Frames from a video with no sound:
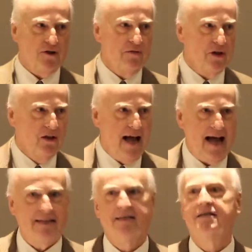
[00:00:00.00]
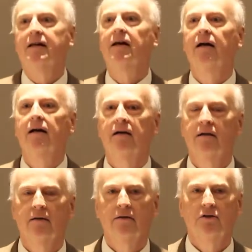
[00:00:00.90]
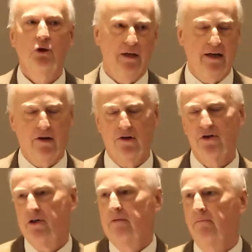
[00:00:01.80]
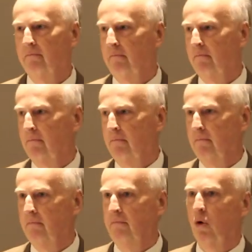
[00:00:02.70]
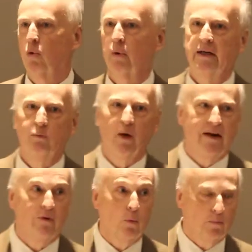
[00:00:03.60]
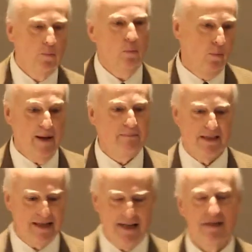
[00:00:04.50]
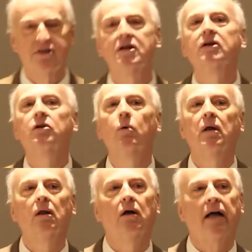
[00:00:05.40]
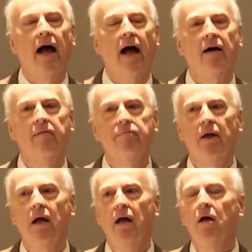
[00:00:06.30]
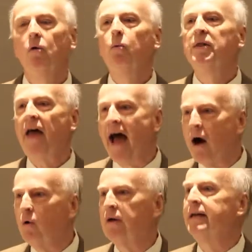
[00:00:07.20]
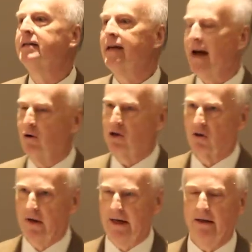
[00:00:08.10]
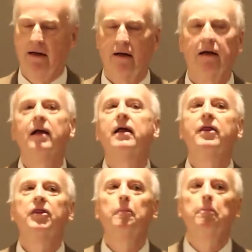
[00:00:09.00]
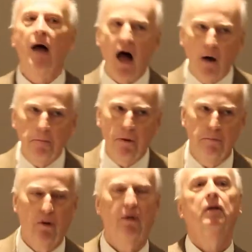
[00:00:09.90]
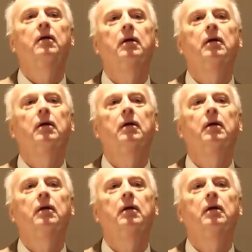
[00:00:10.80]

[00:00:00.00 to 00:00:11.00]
over the last 2 years, or read whatever websites you want to look at, without encountering the palpable